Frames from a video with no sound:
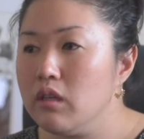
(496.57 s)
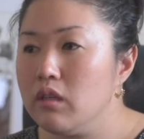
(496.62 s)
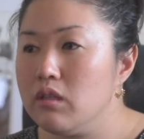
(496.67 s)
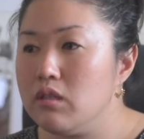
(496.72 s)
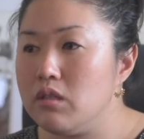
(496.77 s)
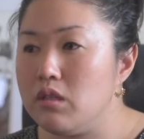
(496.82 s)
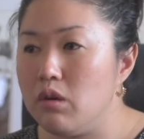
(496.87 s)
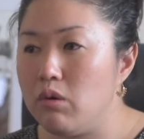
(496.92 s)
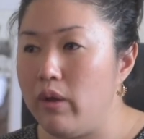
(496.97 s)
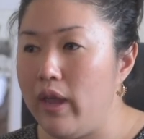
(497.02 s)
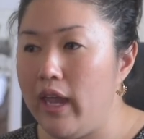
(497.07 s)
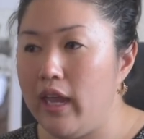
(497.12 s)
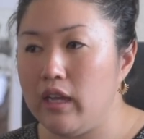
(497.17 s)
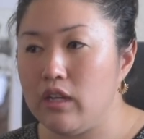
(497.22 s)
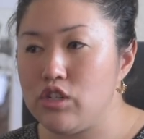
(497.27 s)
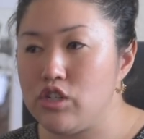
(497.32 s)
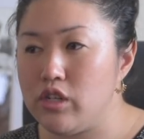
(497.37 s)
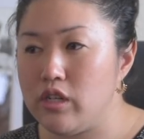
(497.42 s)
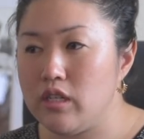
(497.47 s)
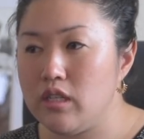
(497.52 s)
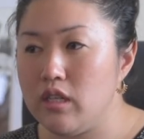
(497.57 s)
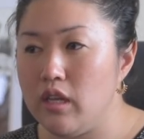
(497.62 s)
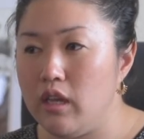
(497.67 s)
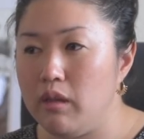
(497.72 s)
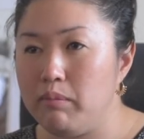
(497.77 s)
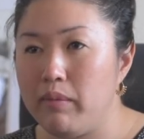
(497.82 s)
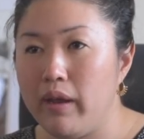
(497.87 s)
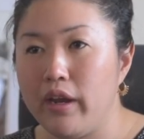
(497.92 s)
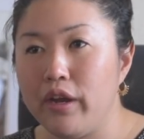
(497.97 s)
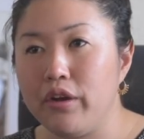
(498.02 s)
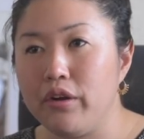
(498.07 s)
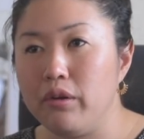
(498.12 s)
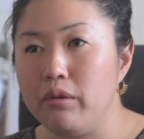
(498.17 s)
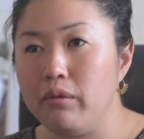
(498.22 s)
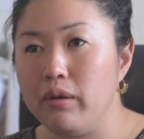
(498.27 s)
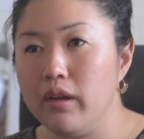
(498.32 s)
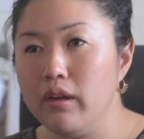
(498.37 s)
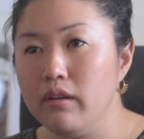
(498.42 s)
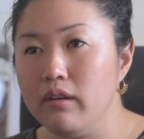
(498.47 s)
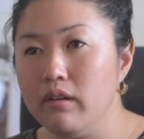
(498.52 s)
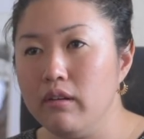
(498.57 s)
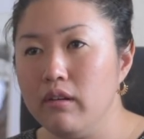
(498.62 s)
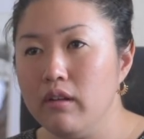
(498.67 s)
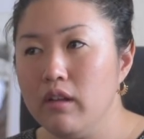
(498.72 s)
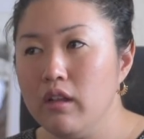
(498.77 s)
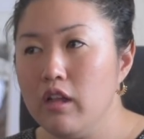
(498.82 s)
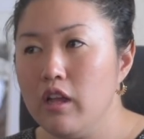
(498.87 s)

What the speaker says: so anxious in my career.